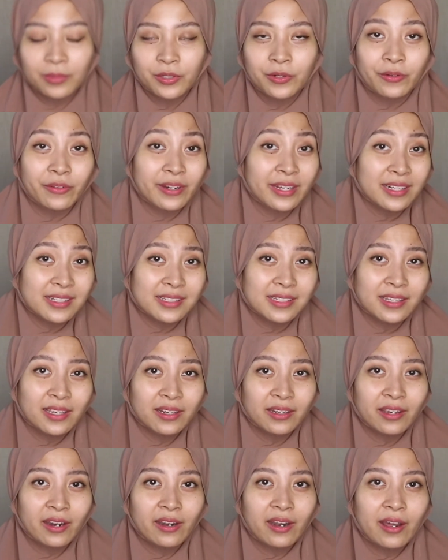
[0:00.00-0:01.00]
Korean
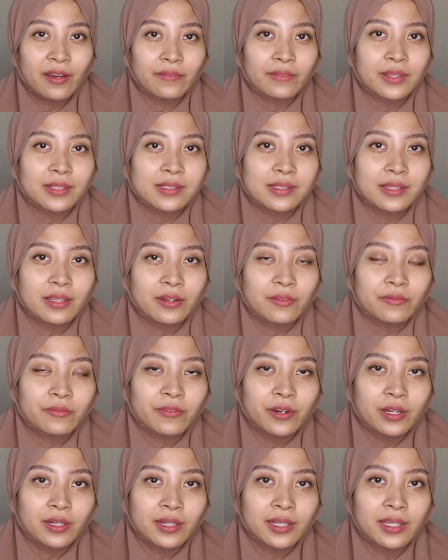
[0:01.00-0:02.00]
skincare have this
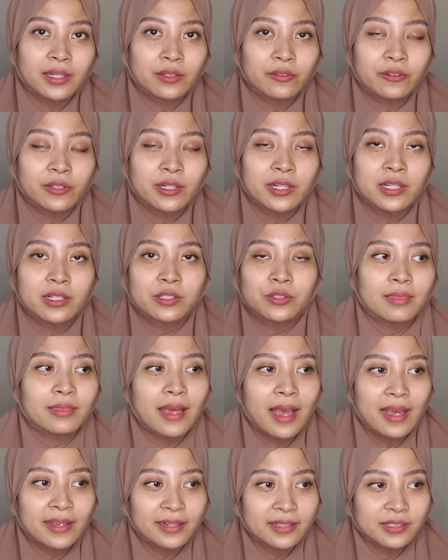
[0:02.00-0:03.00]
skin-friendly ingredients
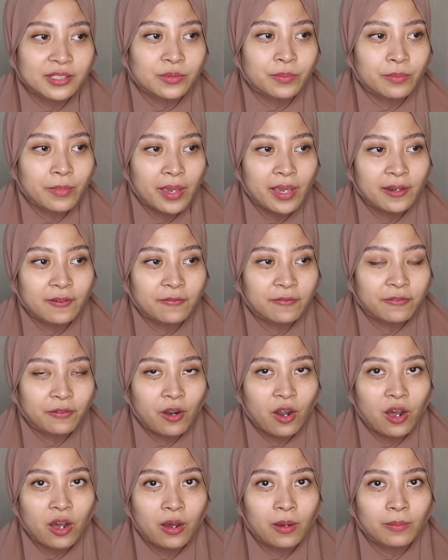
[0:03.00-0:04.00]
that is made
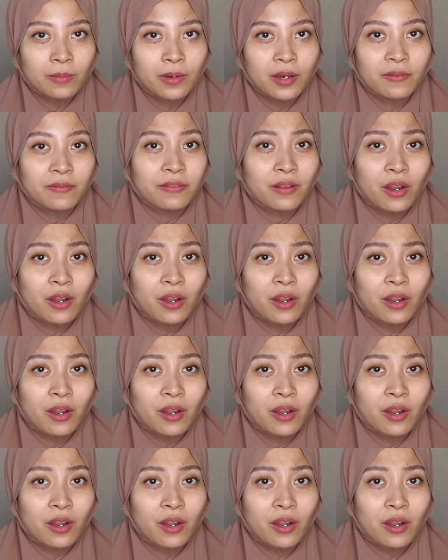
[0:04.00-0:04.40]
from a